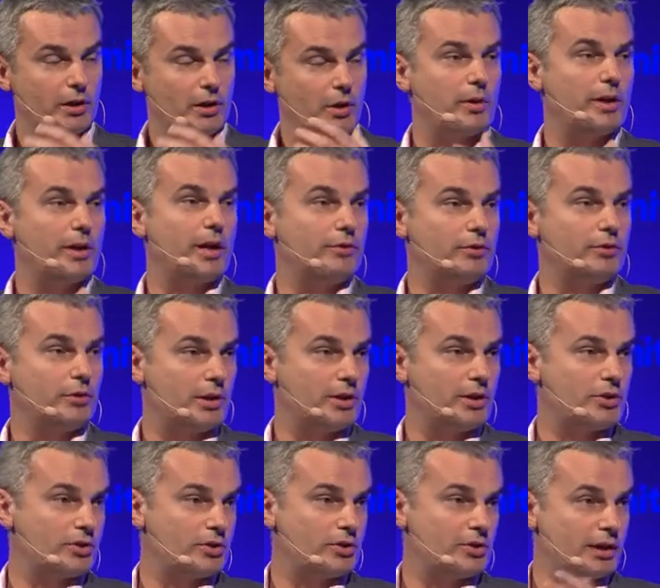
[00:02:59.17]
we have to make
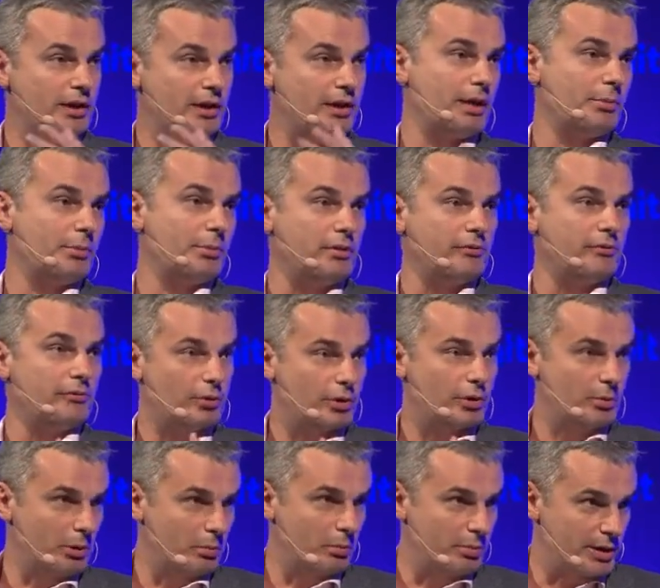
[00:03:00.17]
sure they come at
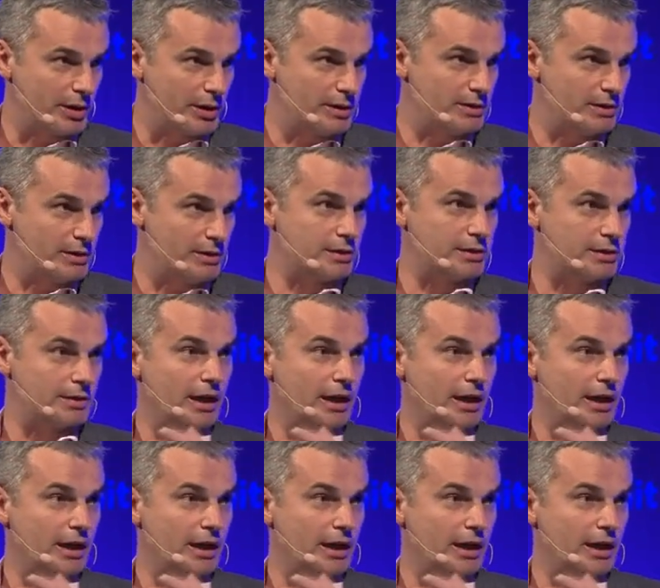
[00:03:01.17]
affordable prices